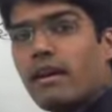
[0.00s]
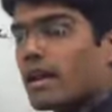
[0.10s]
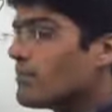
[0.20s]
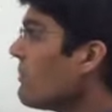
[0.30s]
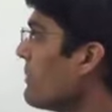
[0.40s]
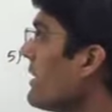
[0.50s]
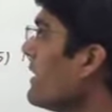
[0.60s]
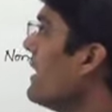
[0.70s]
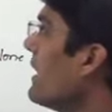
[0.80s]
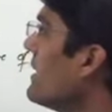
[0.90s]

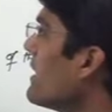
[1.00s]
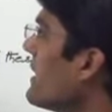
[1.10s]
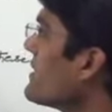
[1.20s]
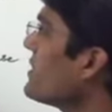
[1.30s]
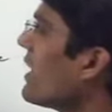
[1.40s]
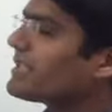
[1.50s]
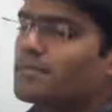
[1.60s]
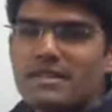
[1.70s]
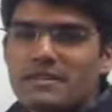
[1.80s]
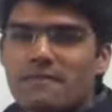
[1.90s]
Remember, here it is
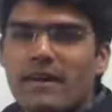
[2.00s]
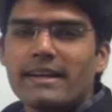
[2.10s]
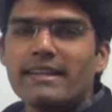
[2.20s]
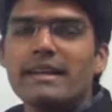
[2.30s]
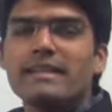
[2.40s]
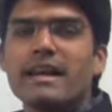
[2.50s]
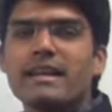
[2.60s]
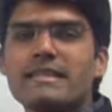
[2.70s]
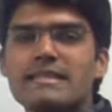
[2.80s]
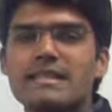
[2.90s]
not specified that they are
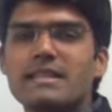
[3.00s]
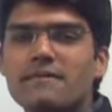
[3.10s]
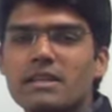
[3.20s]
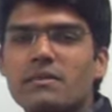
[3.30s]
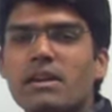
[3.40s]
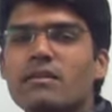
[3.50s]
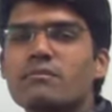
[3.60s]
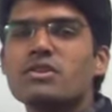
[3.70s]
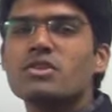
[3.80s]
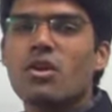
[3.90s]
consecutive even
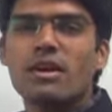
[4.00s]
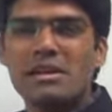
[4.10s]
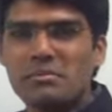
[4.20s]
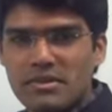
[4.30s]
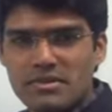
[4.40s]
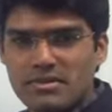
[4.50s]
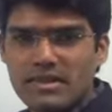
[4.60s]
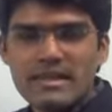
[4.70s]
numbers or odd numbers.